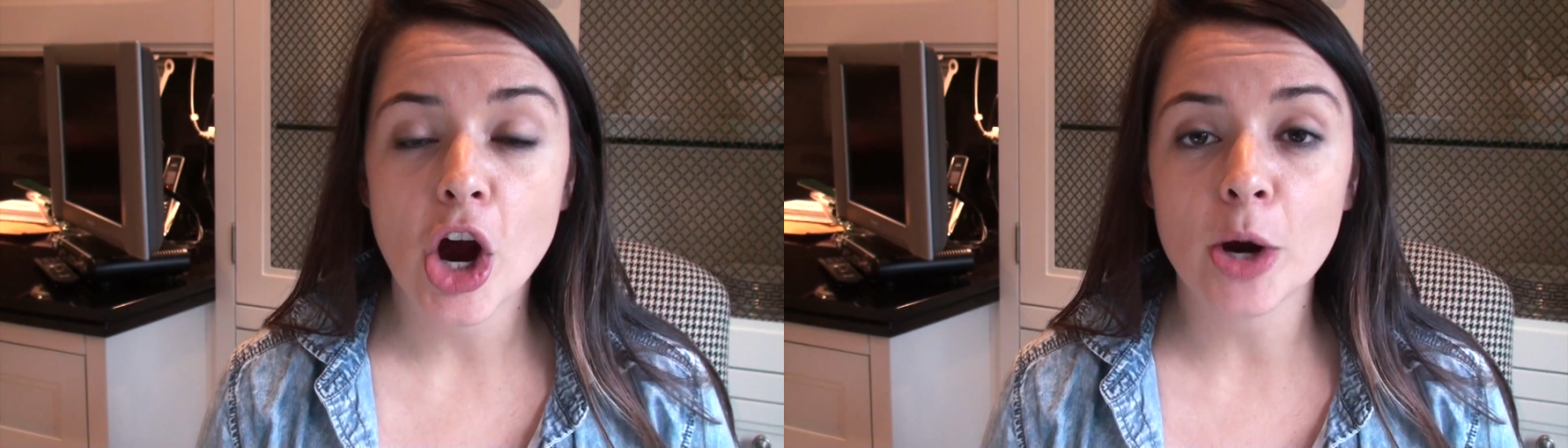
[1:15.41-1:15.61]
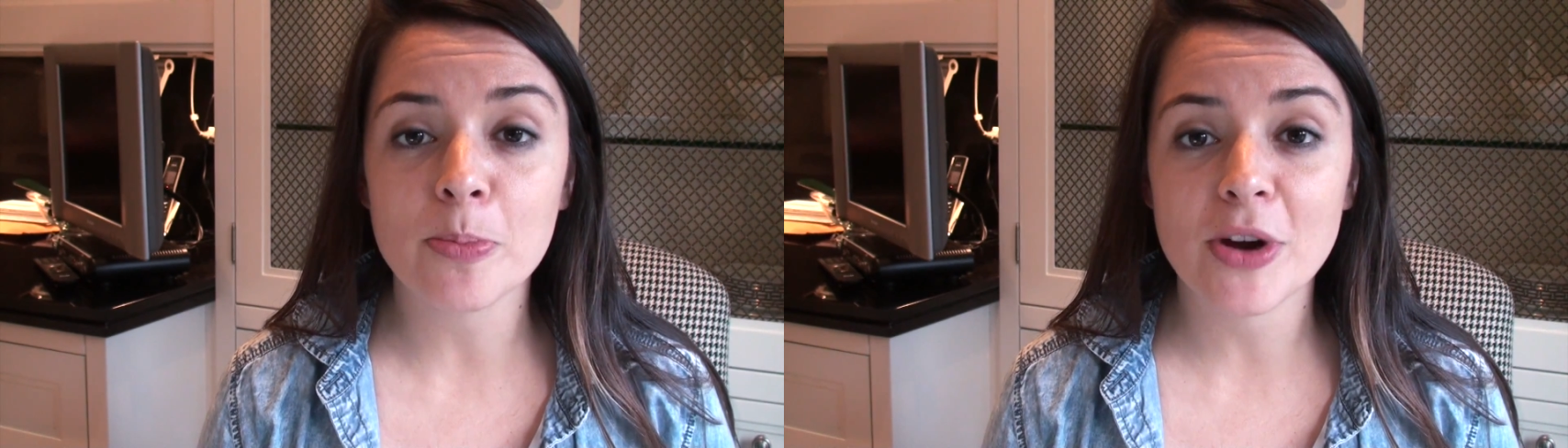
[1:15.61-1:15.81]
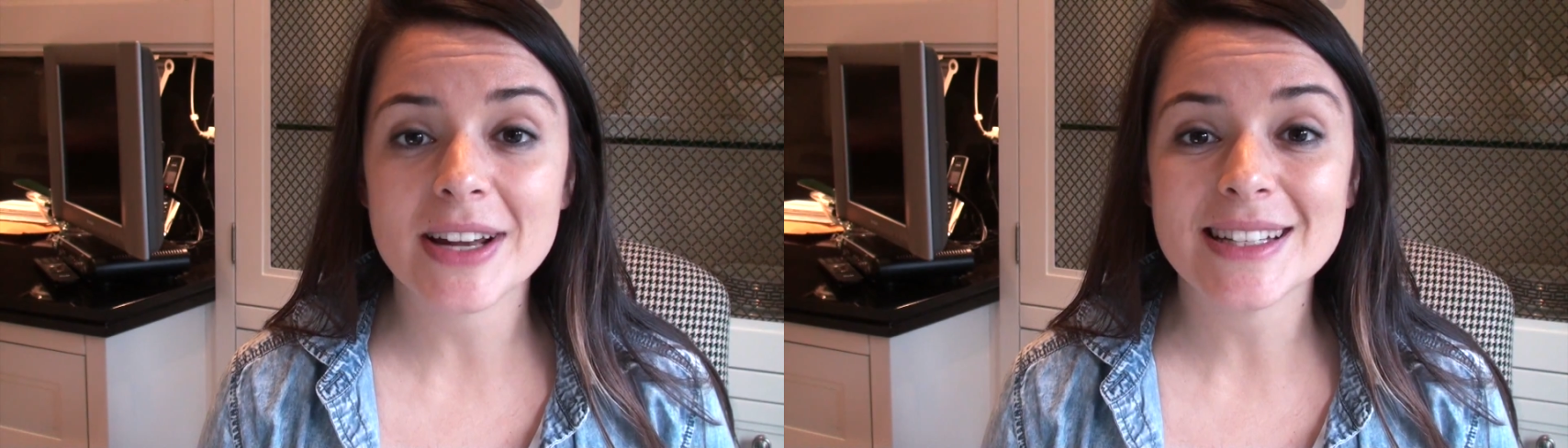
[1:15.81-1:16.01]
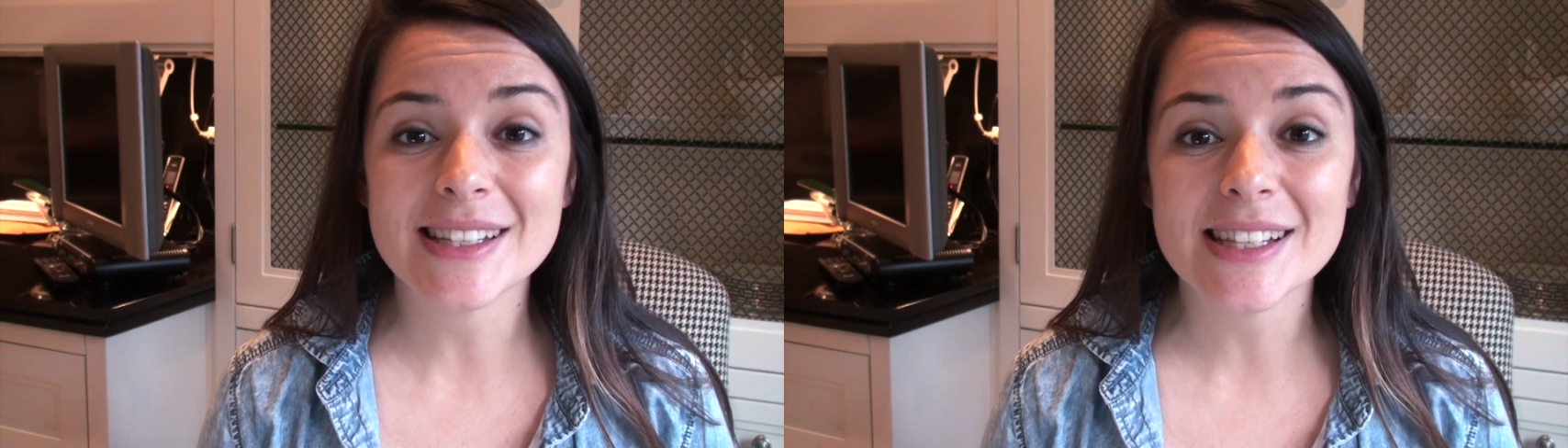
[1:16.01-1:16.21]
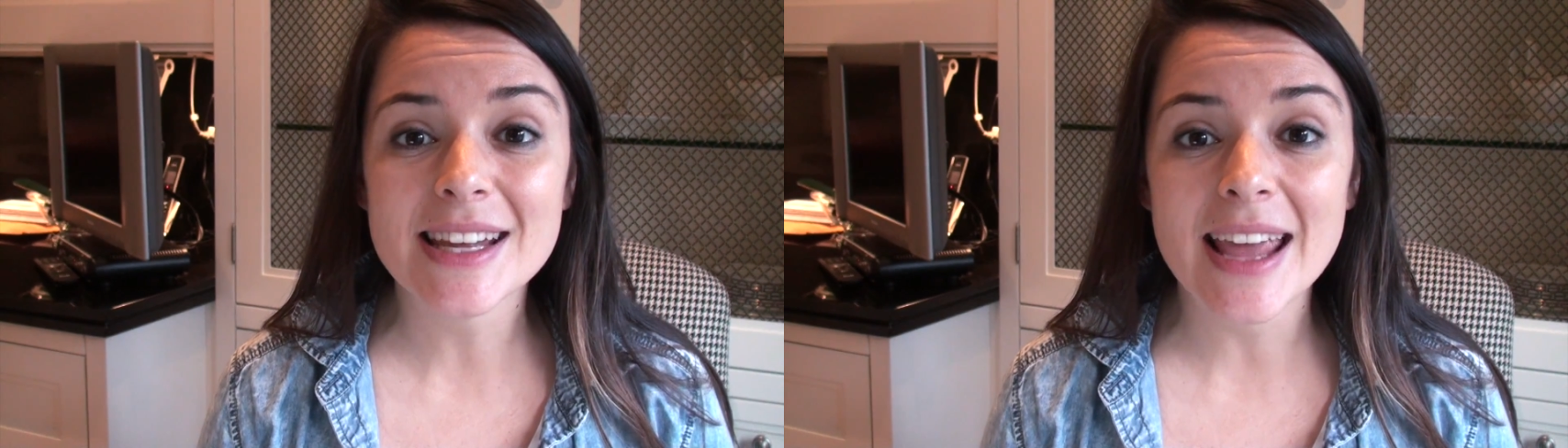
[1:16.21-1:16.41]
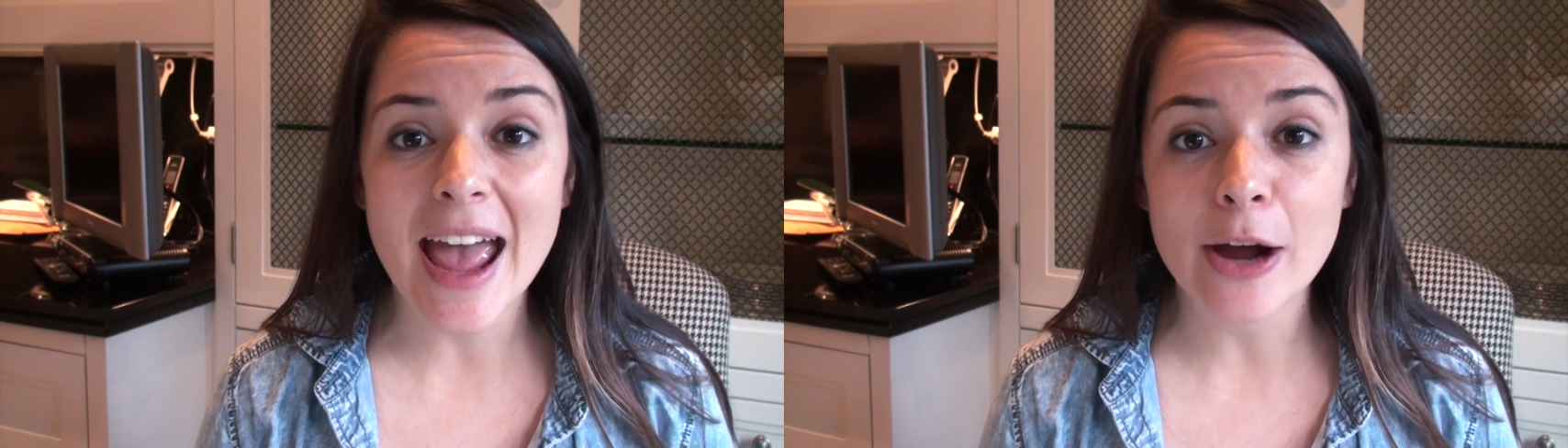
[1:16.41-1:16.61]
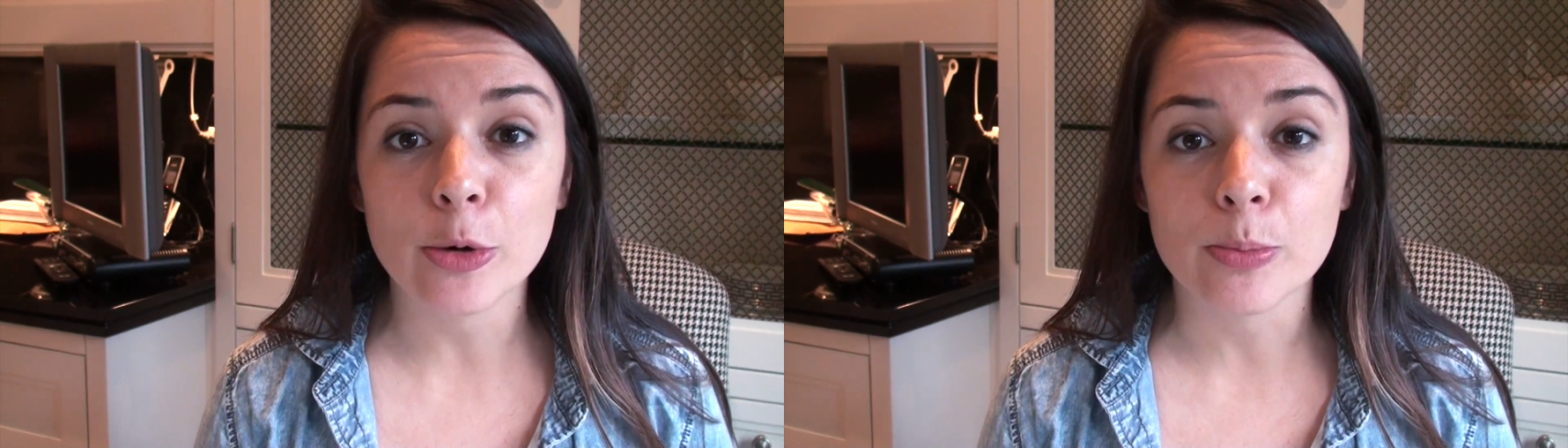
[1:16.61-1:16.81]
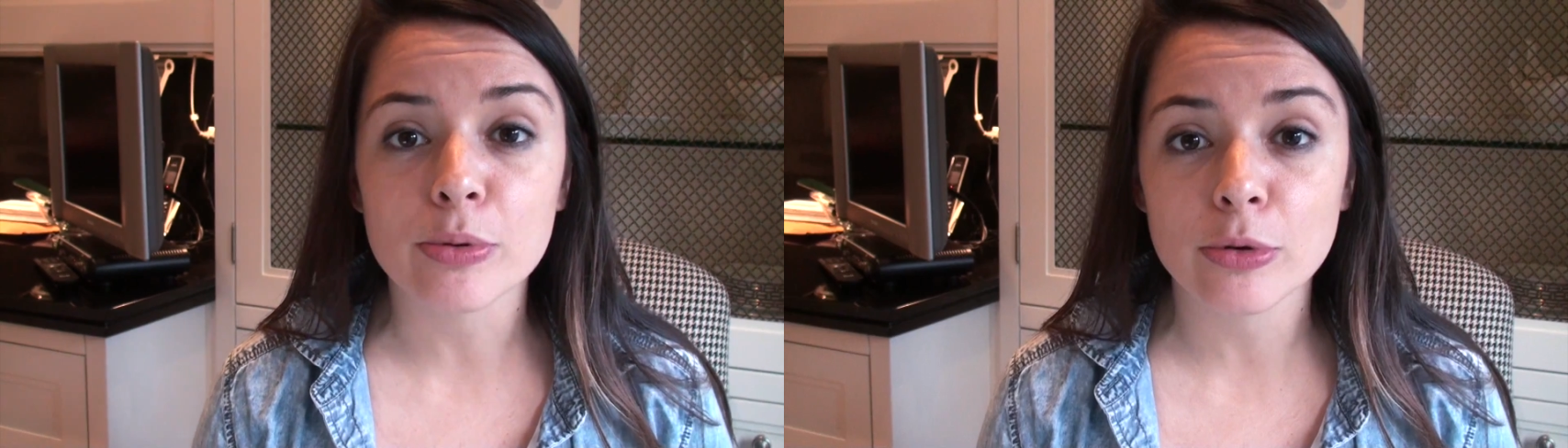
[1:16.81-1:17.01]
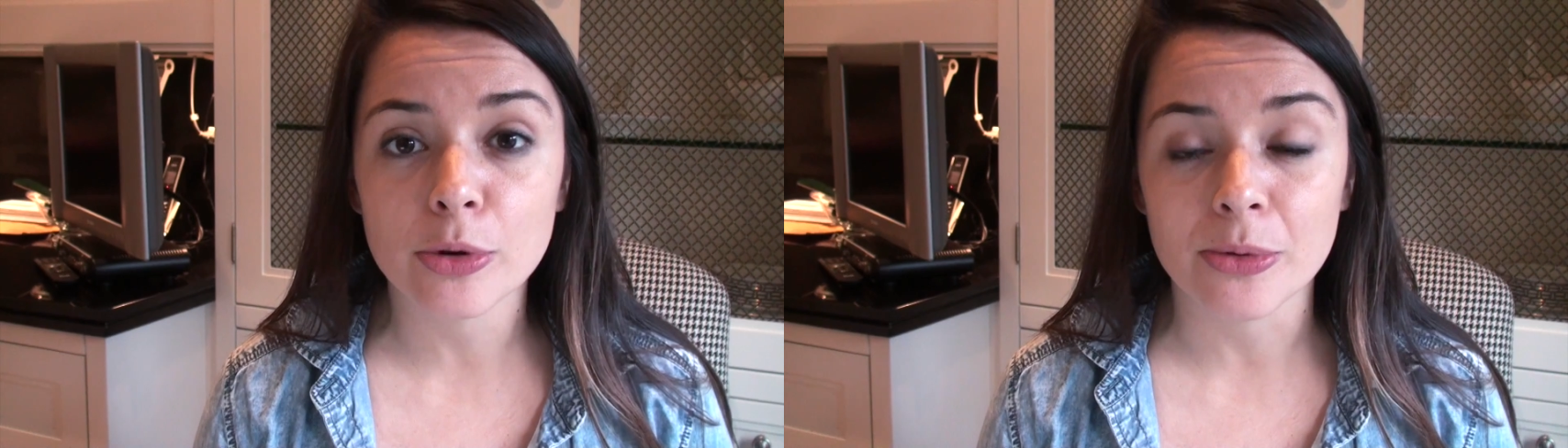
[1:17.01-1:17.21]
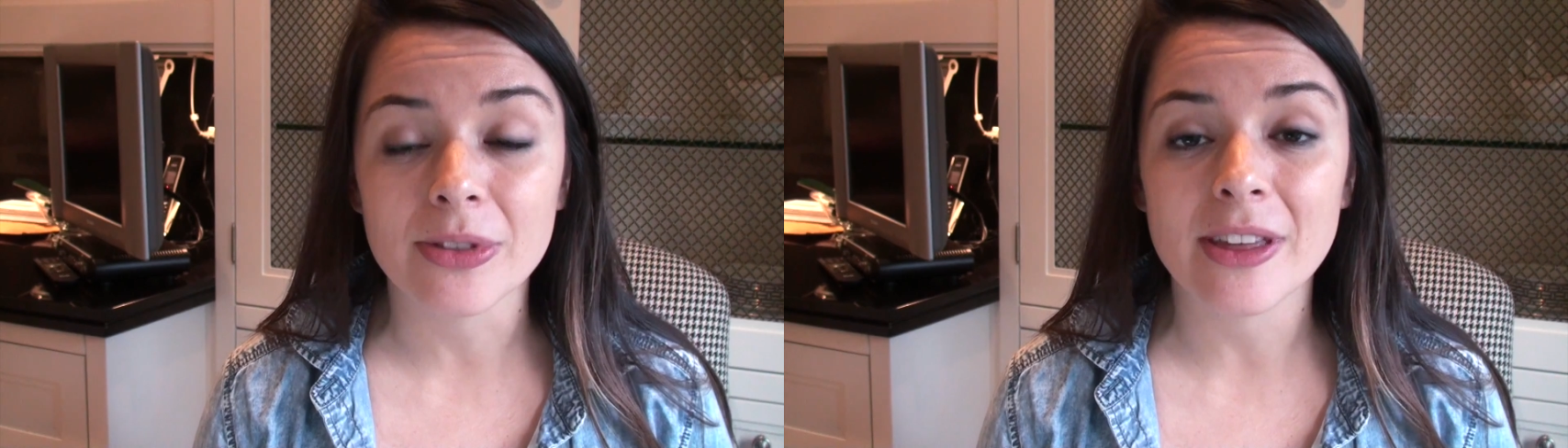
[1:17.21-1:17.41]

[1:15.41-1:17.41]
our brains seek out proof